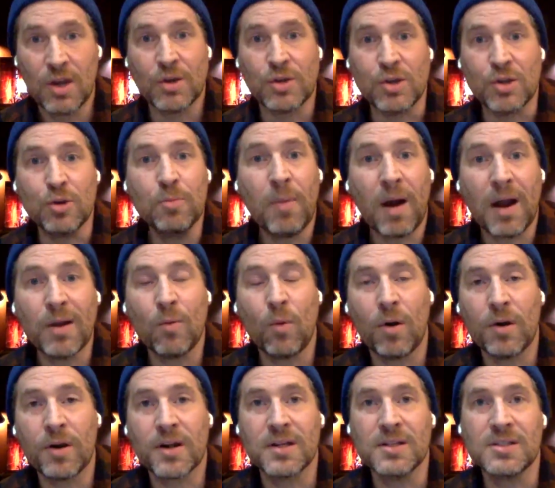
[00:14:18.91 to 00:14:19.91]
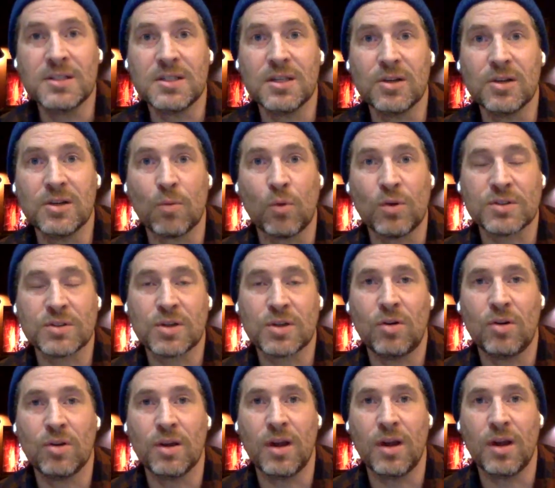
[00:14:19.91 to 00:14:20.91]
you might want to consider what's
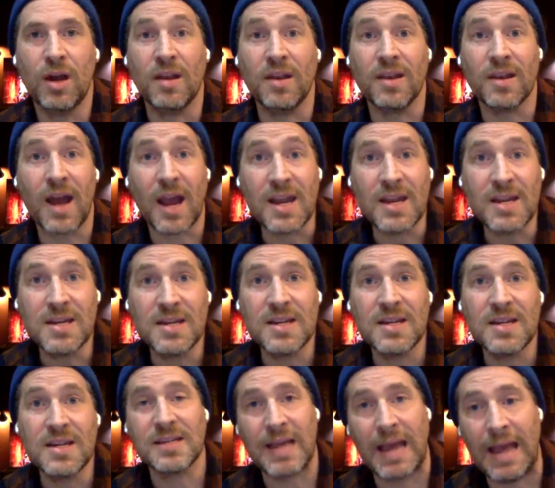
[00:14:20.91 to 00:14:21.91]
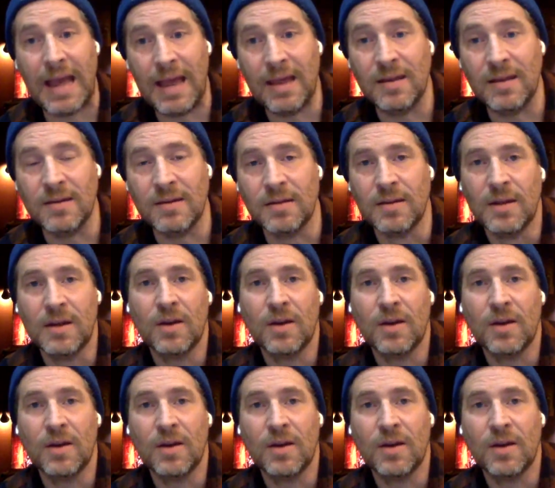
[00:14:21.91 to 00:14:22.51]
called a 90-10